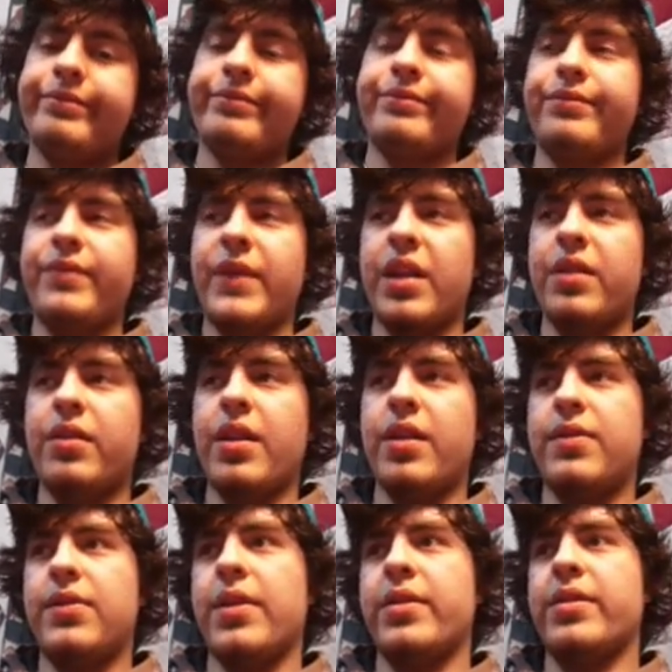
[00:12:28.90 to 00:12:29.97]

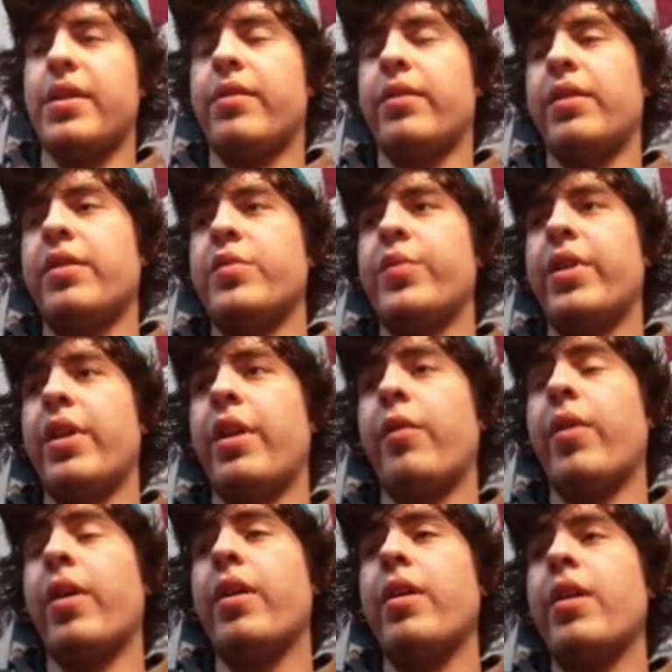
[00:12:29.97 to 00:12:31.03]
That's how it is. But
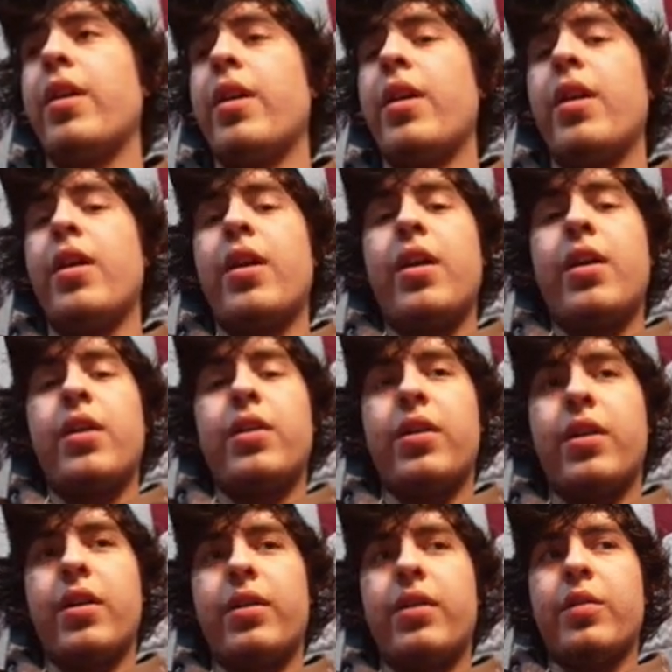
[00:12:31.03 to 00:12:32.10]
anyway,
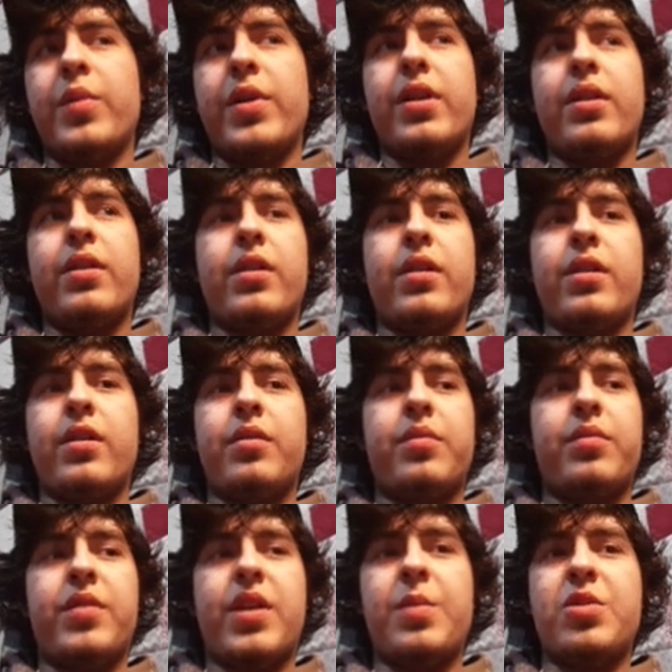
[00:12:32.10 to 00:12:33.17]
look, man.
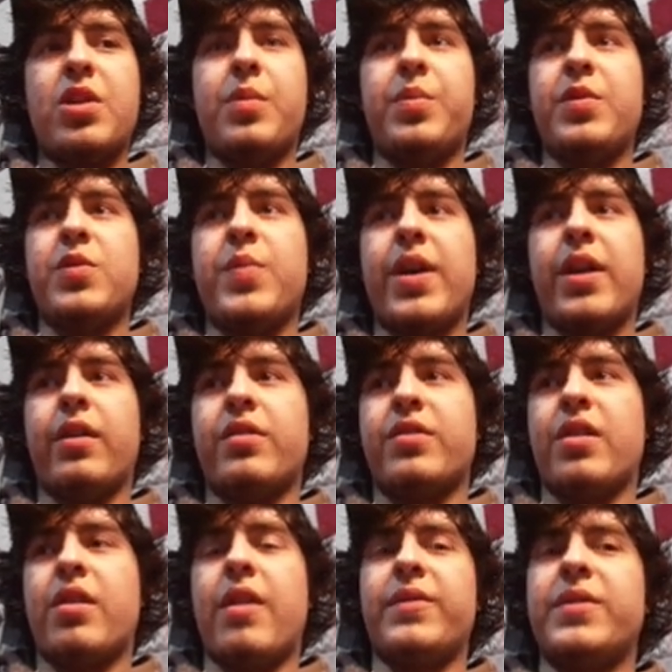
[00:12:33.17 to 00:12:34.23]
Keep dropping these bangers.
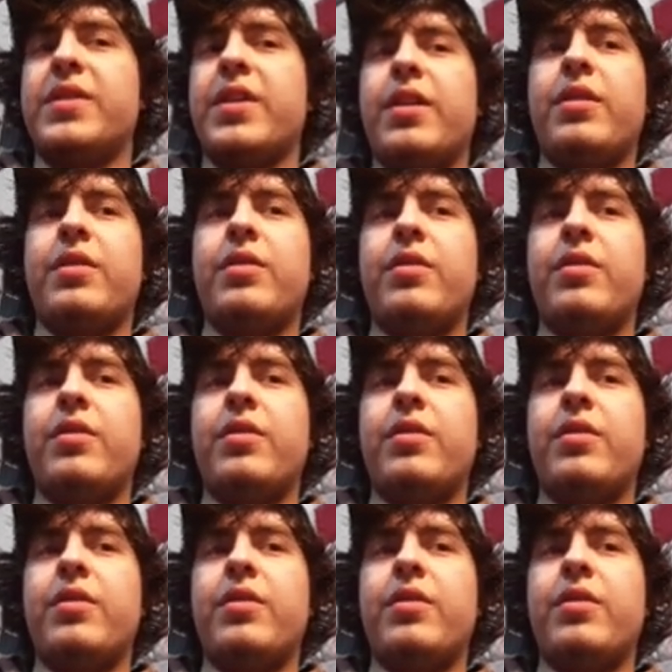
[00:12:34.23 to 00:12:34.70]
I don't have to tell you to do